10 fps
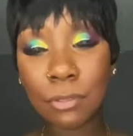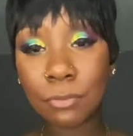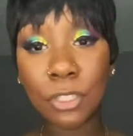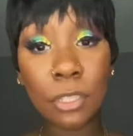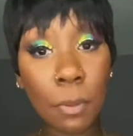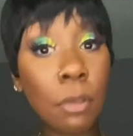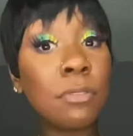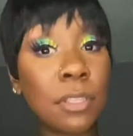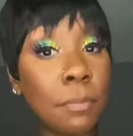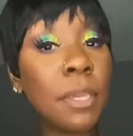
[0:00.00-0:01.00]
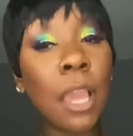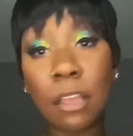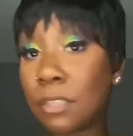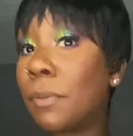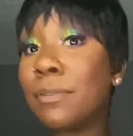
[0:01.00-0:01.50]
Y'all supposed to
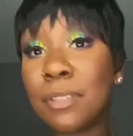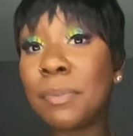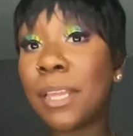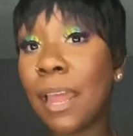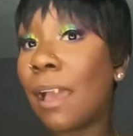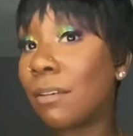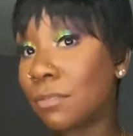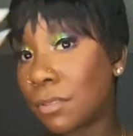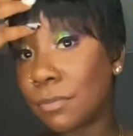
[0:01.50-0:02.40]
be in the house.